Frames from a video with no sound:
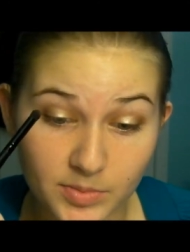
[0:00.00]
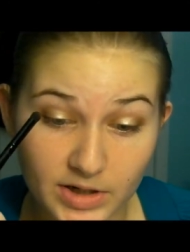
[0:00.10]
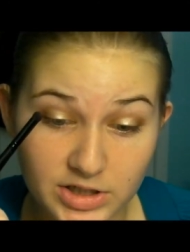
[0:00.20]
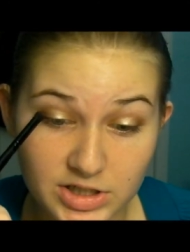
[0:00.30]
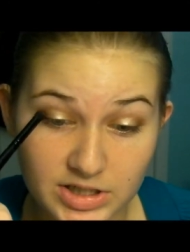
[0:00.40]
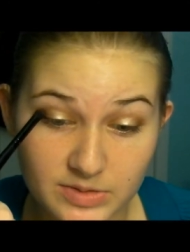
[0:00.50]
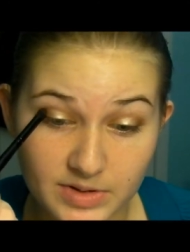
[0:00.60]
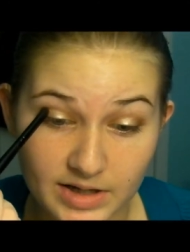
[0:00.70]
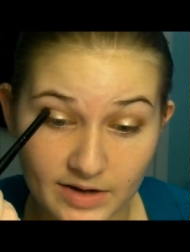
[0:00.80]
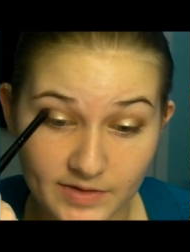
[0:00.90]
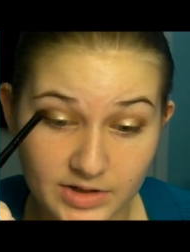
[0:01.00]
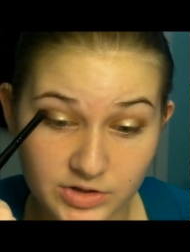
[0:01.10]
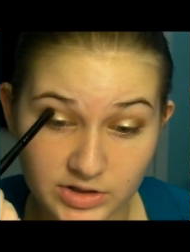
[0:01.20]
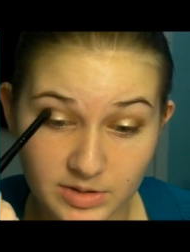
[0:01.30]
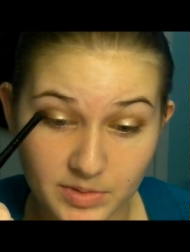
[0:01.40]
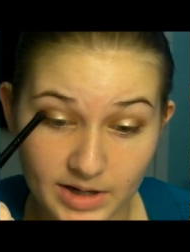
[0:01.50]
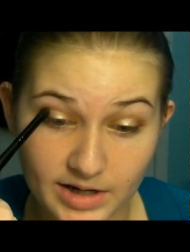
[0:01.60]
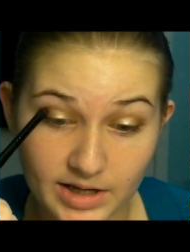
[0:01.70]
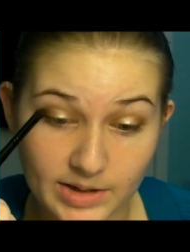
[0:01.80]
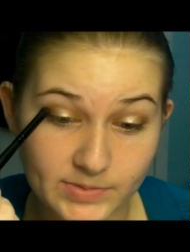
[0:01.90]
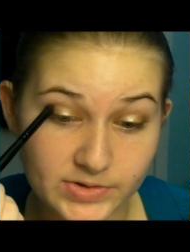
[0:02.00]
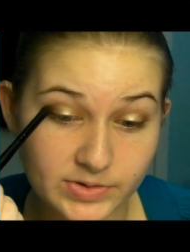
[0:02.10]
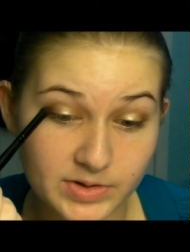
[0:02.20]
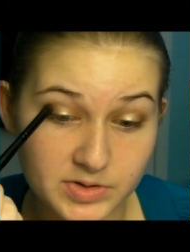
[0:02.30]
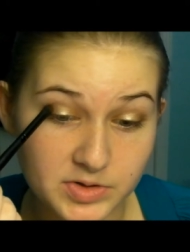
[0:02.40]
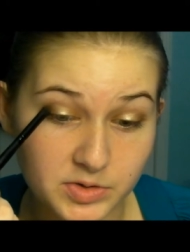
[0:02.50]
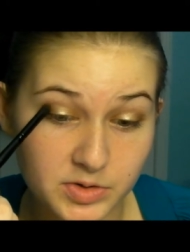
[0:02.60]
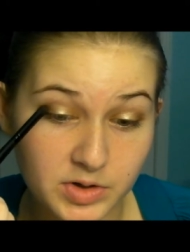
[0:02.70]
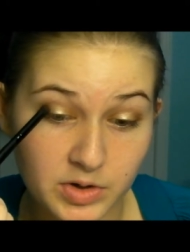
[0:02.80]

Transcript: brush since we have initially applied it, I'm just going to